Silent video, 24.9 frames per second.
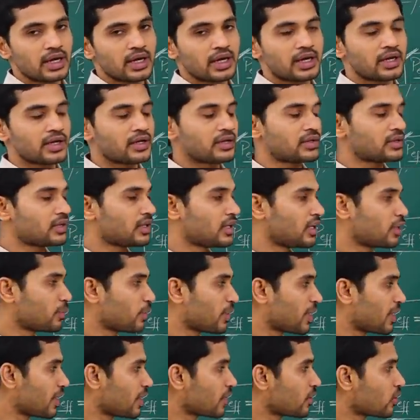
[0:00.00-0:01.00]
and
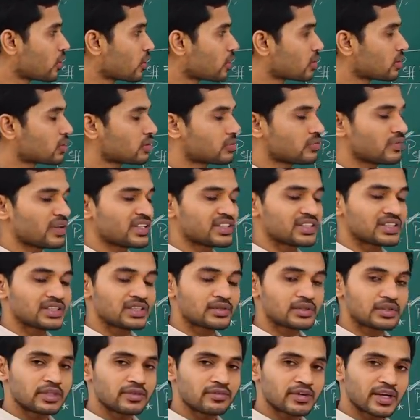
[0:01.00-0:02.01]
depending on whether
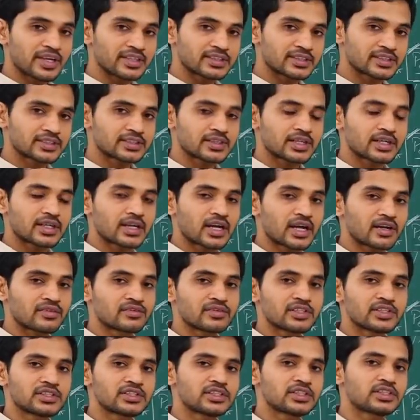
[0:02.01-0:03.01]
the devices are
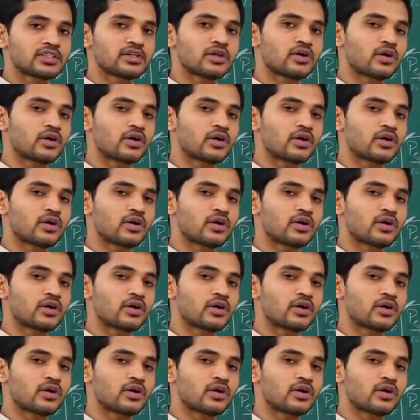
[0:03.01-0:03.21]
converging